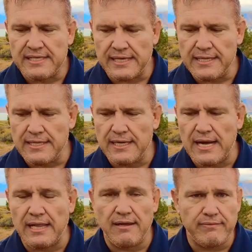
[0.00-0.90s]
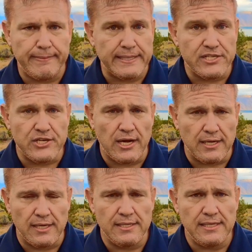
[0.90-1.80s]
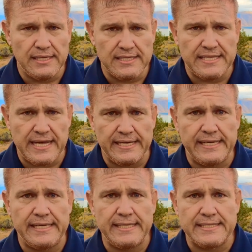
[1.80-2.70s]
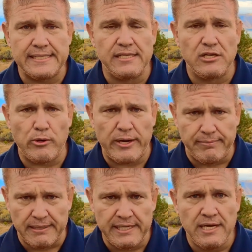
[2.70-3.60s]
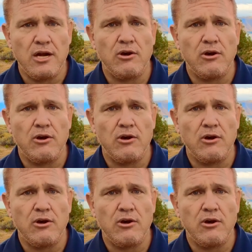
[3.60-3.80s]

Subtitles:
Second thing I love about the shotgun is that it is incredibly